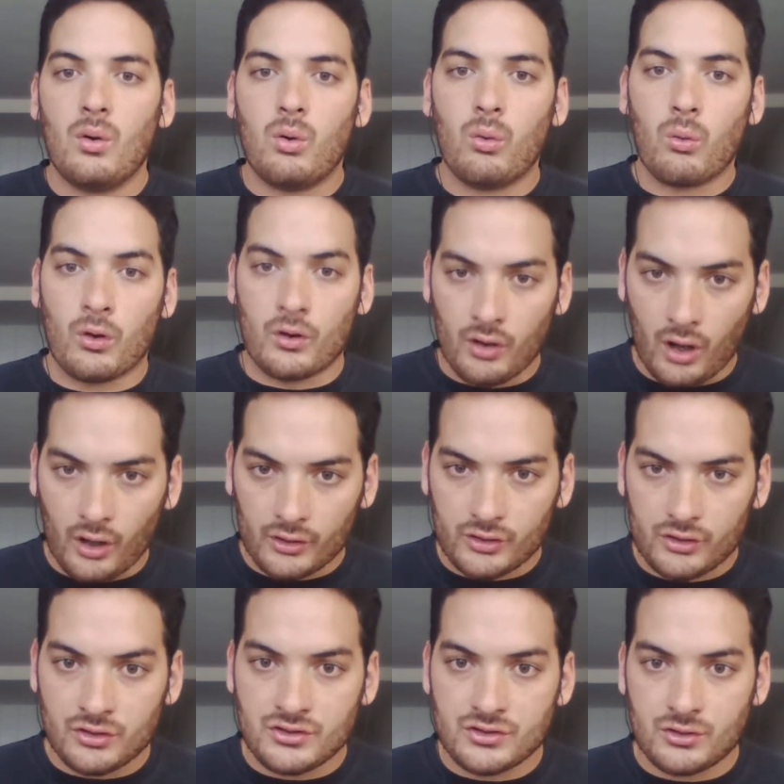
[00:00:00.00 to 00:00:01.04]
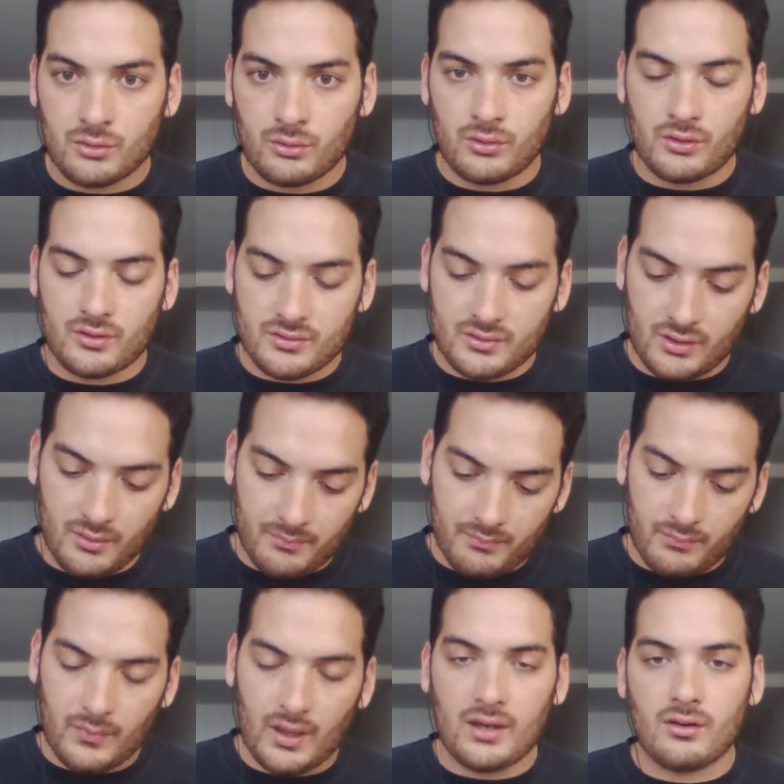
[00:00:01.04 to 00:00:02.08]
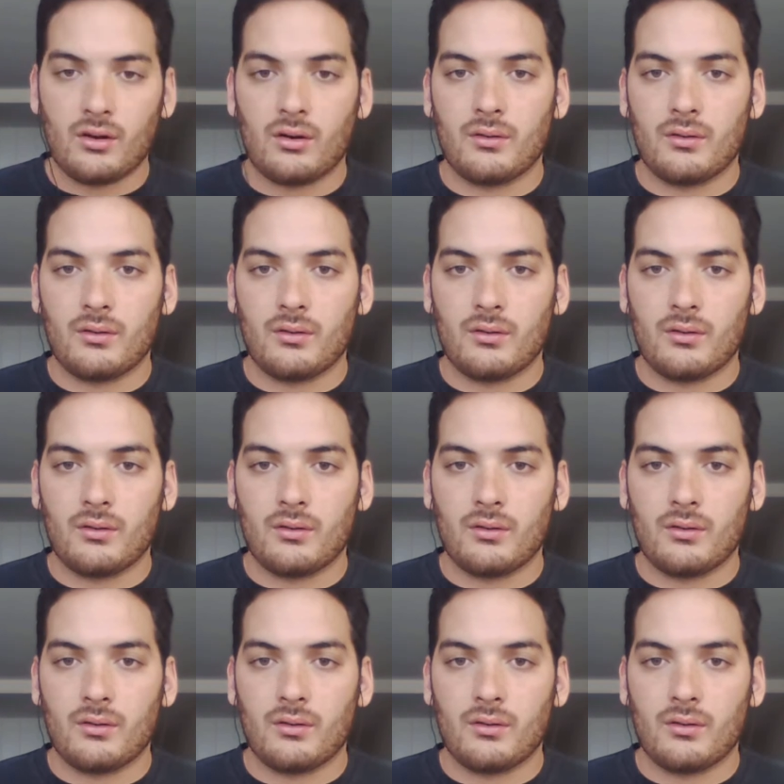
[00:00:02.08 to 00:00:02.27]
who were not good schoolers, and